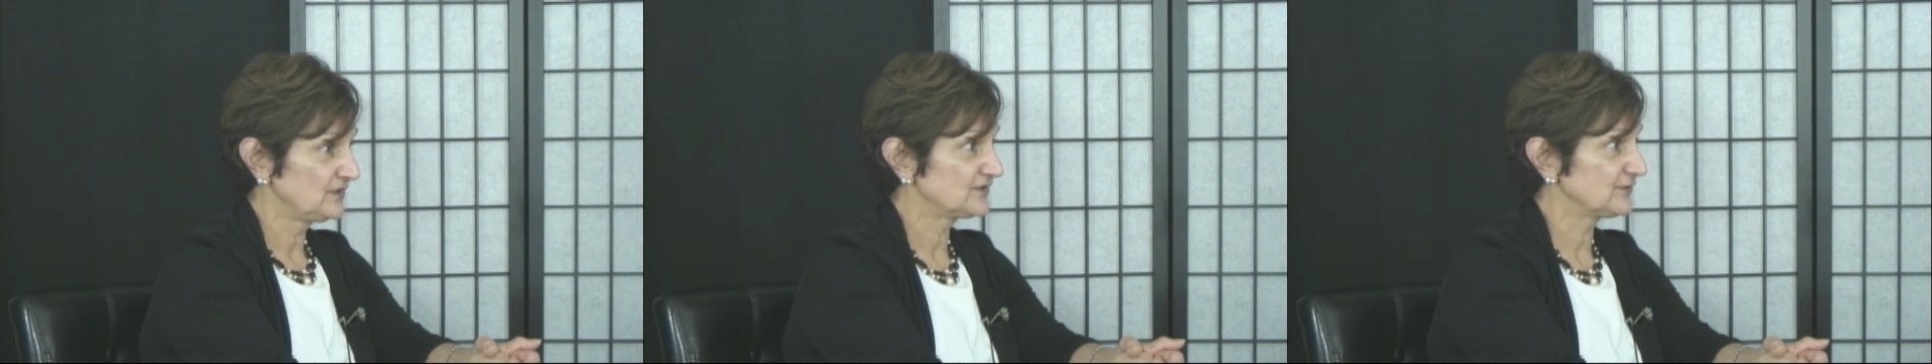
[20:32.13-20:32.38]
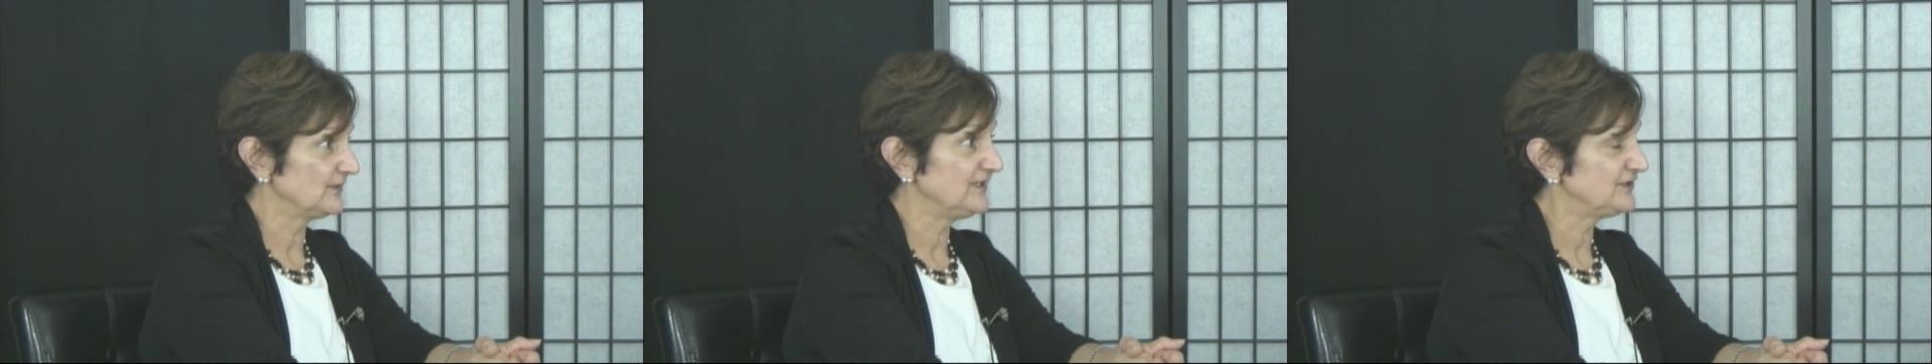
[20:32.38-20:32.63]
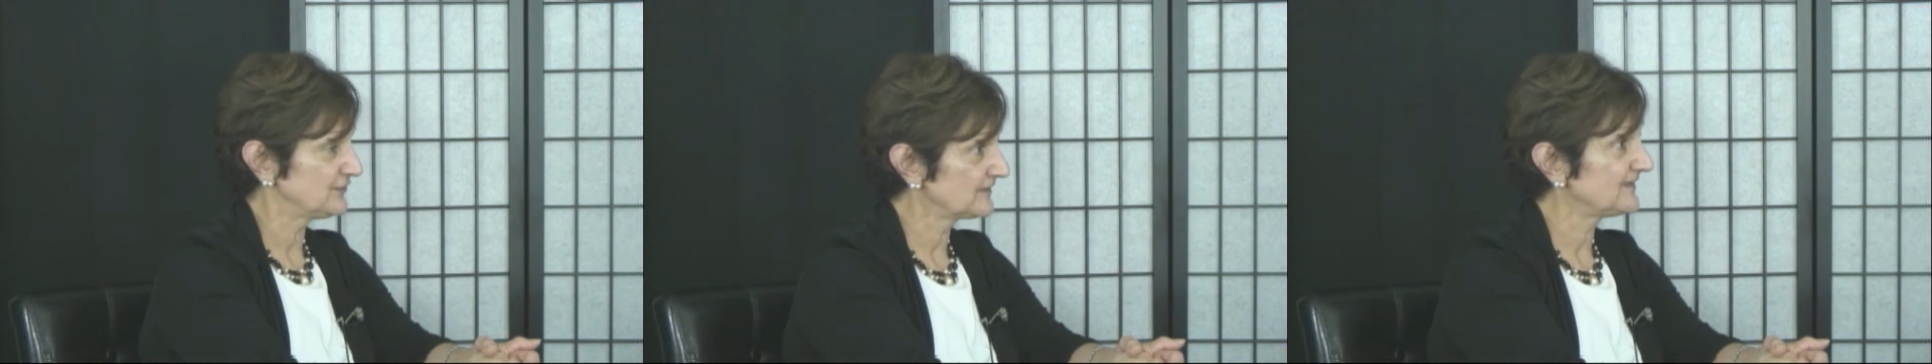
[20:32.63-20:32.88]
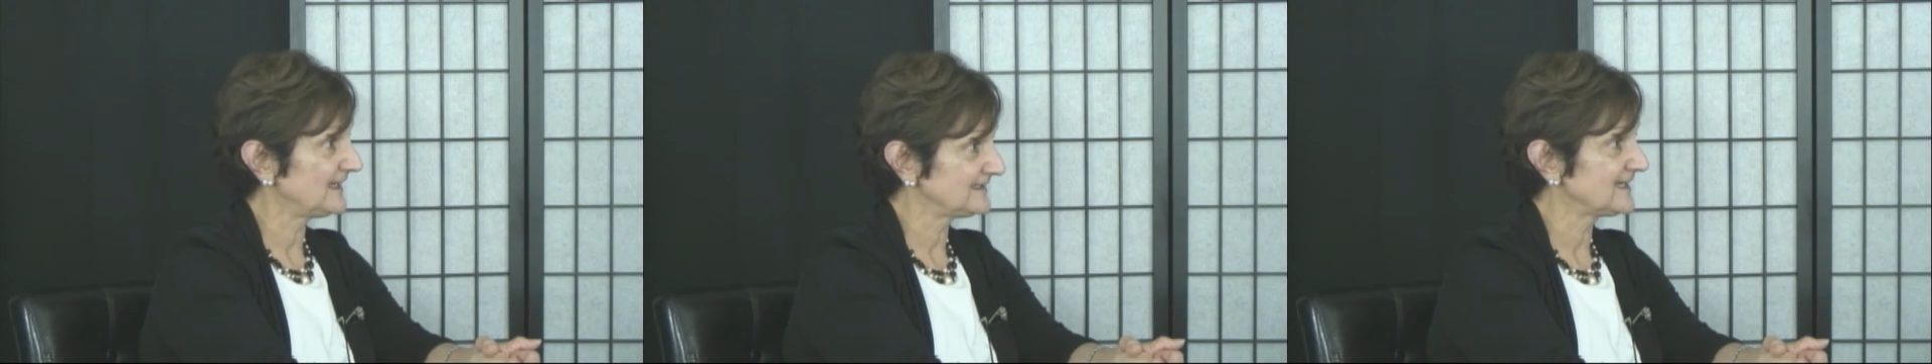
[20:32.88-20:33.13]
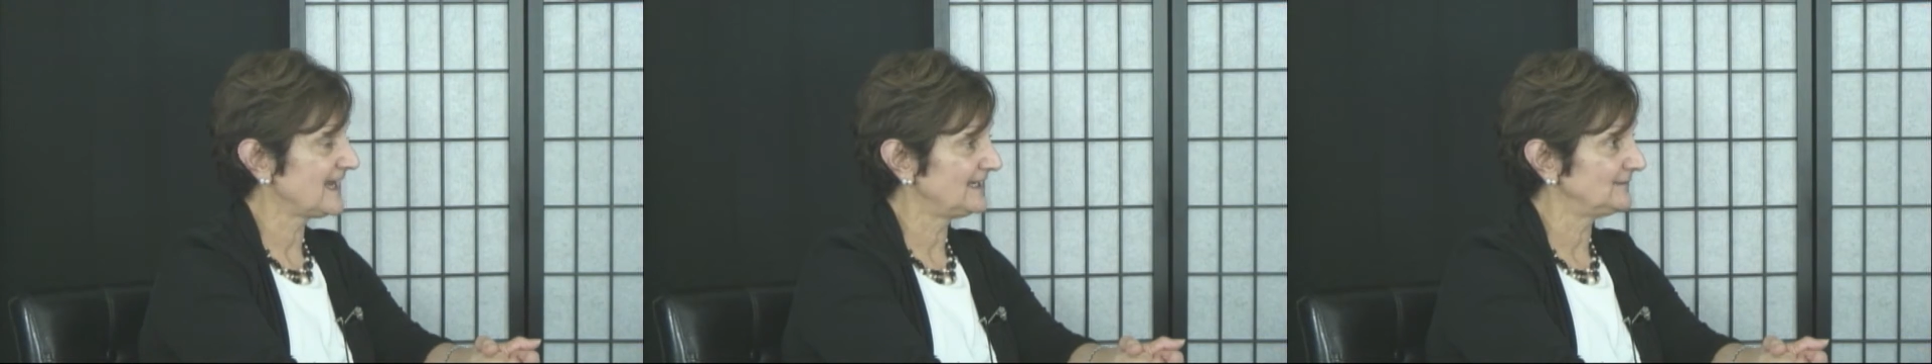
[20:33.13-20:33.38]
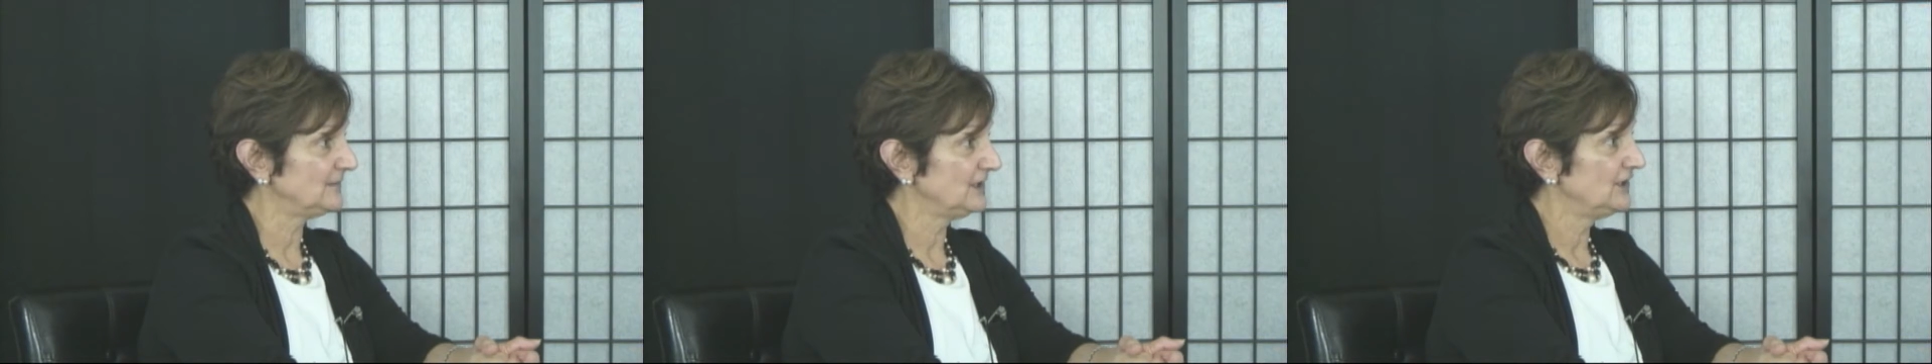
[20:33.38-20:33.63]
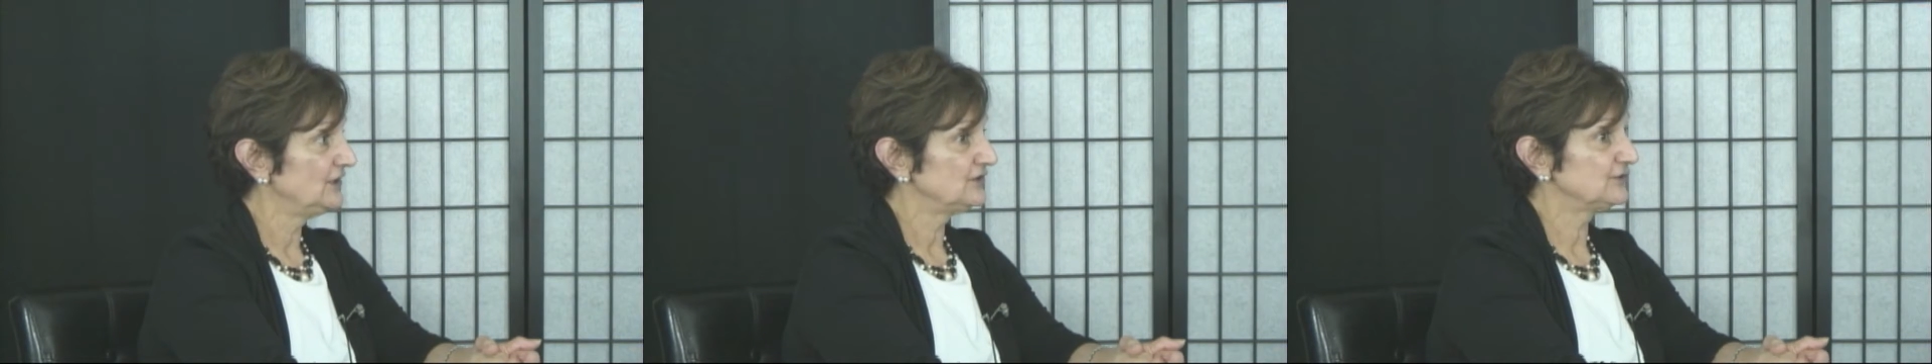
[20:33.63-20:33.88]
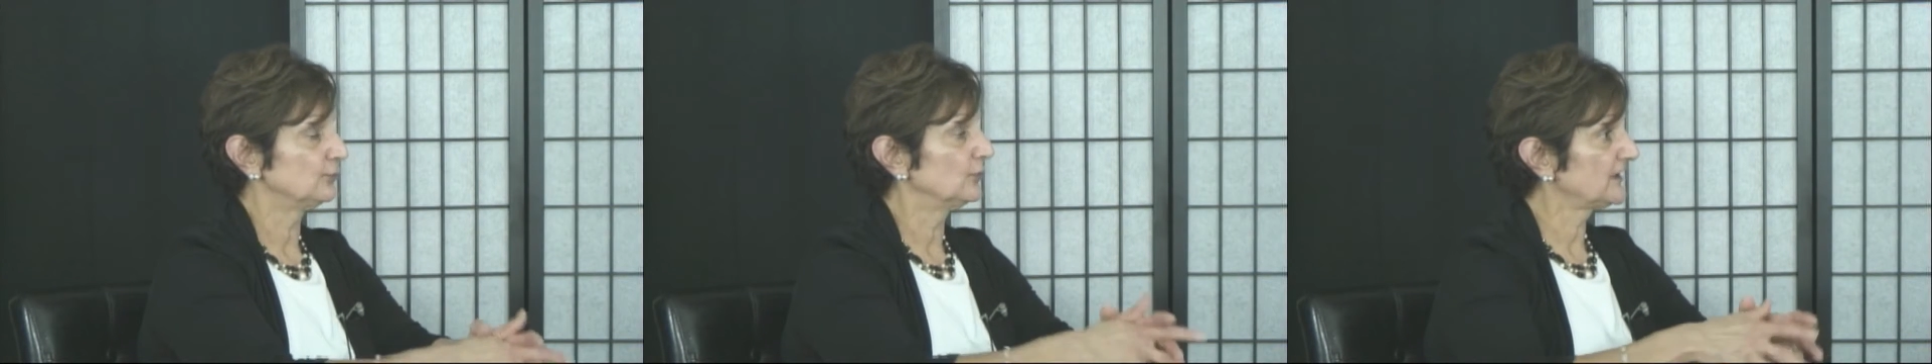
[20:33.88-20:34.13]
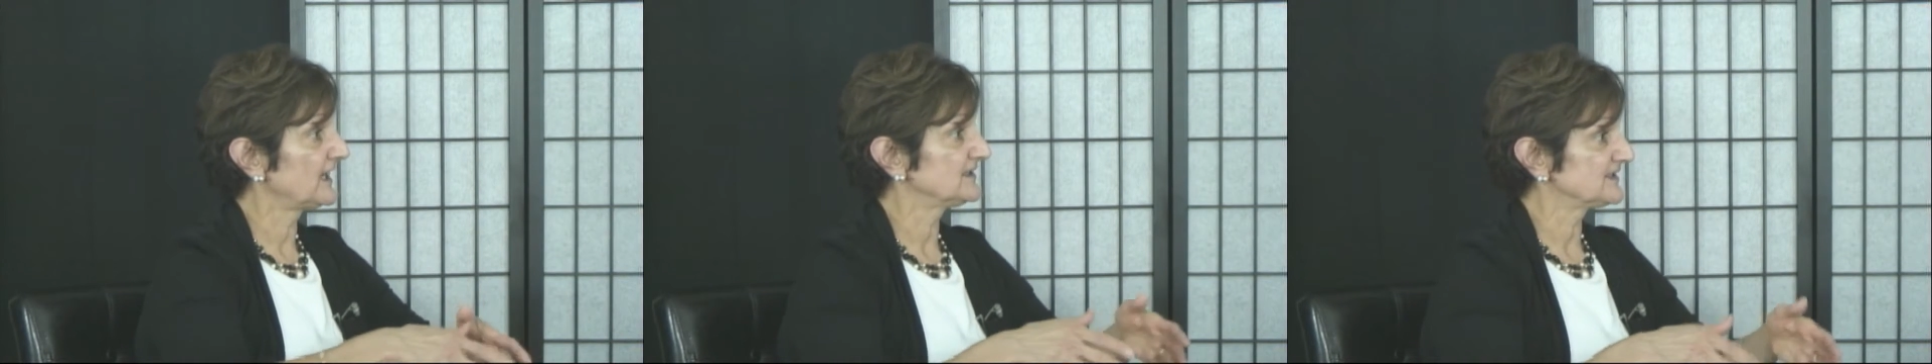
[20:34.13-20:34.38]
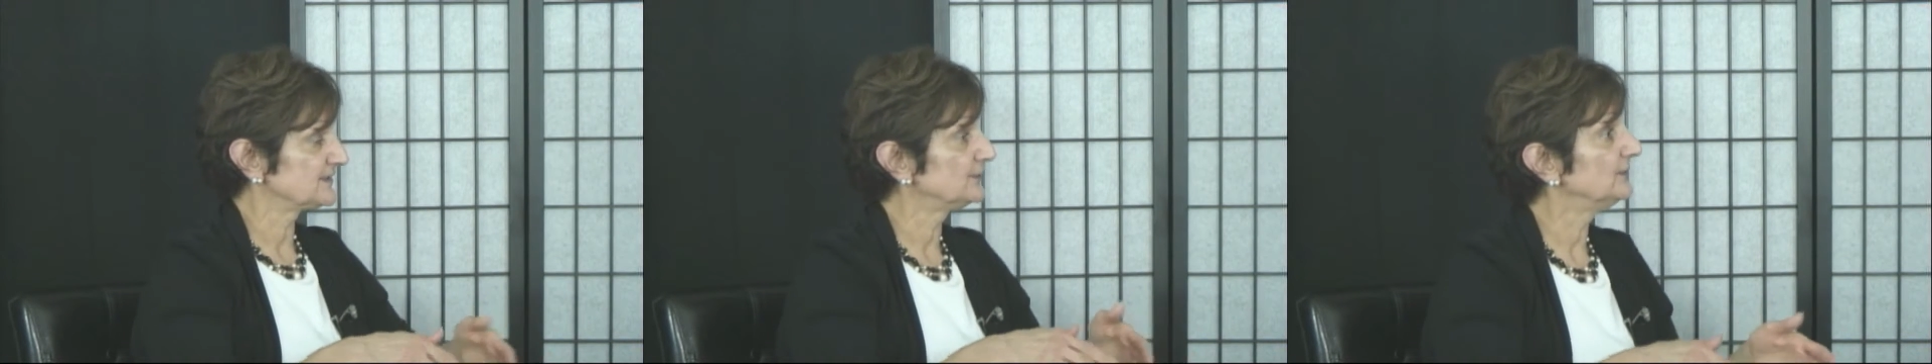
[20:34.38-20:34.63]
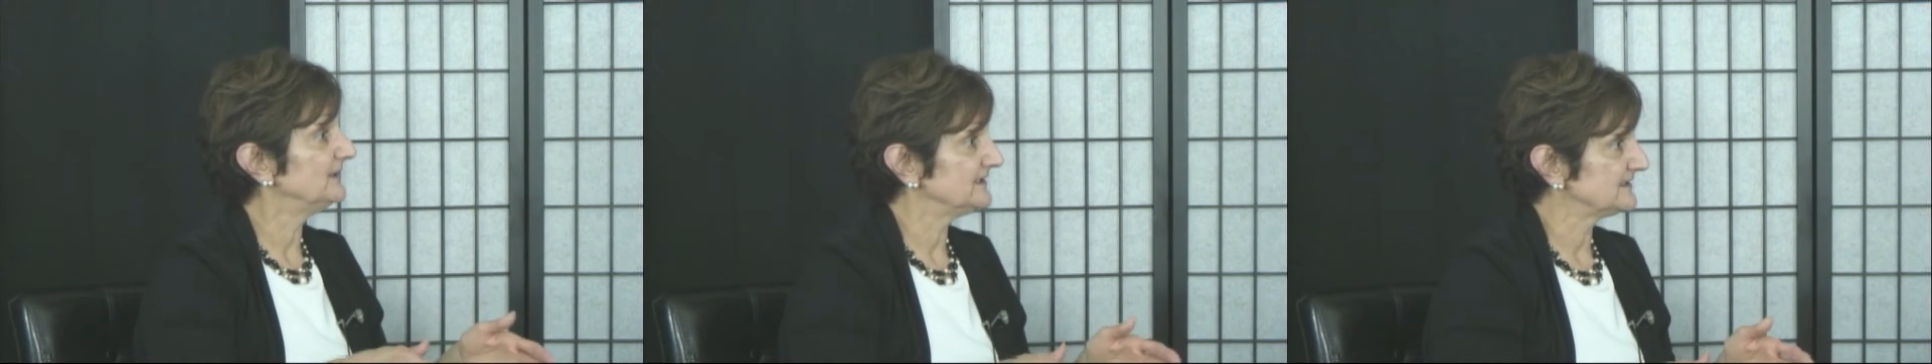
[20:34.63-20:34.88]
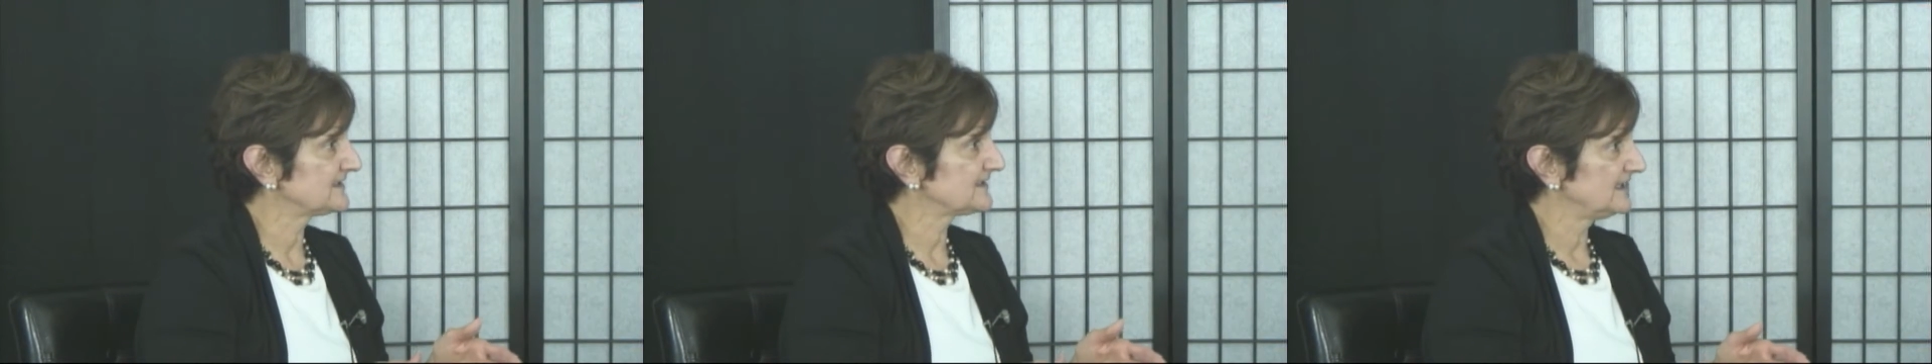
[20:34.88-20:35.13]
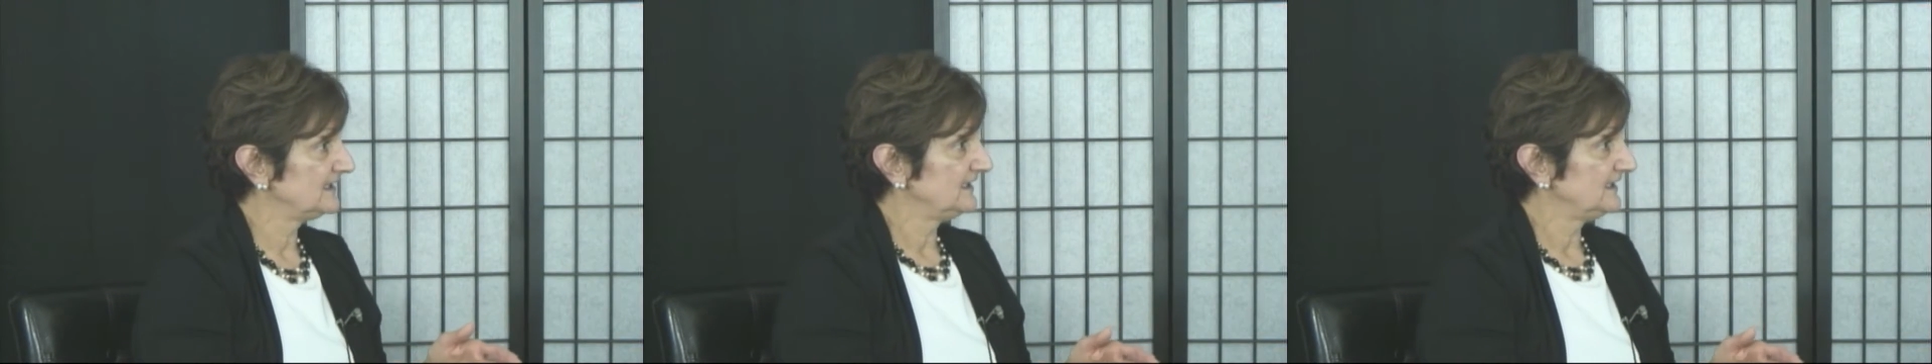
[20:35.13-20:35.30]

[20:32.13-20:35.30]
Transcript: So he took that time to work on sermons,